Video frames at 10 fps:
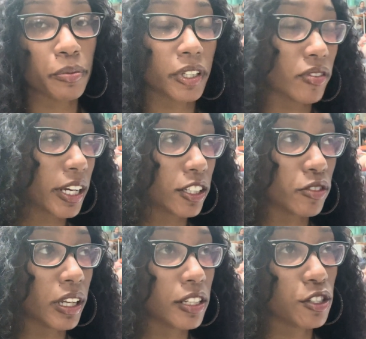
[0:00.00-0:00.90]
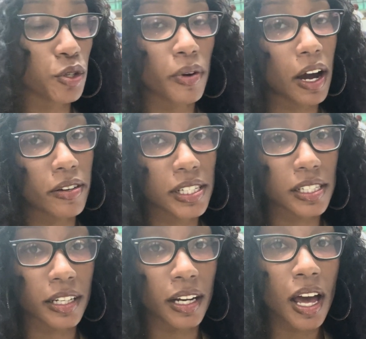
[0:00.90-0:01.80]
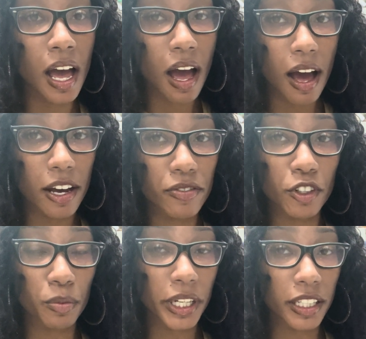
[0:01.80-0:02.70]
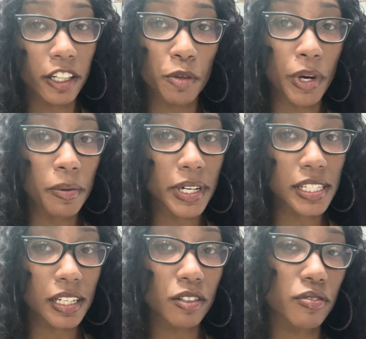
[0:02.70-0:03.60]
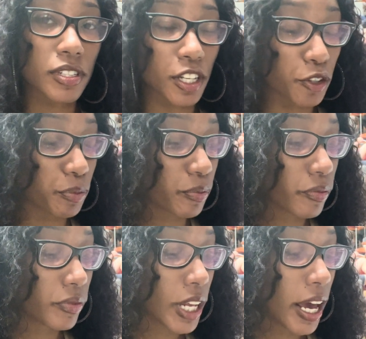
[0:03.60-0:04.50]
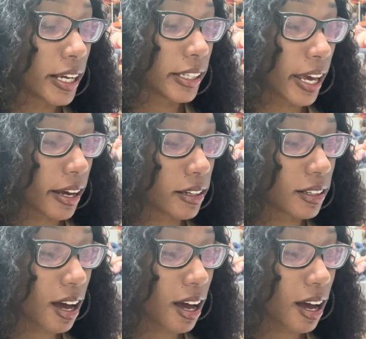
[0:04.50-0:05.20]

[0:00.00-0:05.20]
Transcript: But if I could do at least 2 hours, then I feel pretty good about myself. So yeah.